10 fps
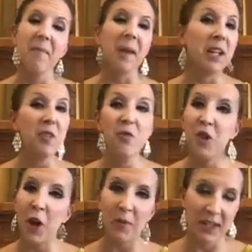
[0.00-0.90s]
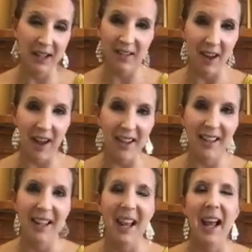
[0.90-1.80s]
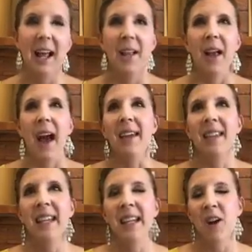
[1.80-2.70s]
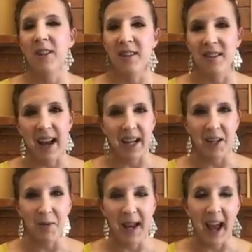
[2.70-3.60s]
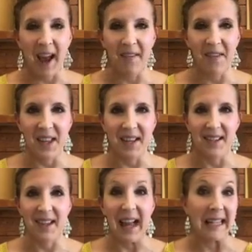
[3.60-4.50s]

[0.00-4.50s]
but you don't need a lot. I think in our society we have this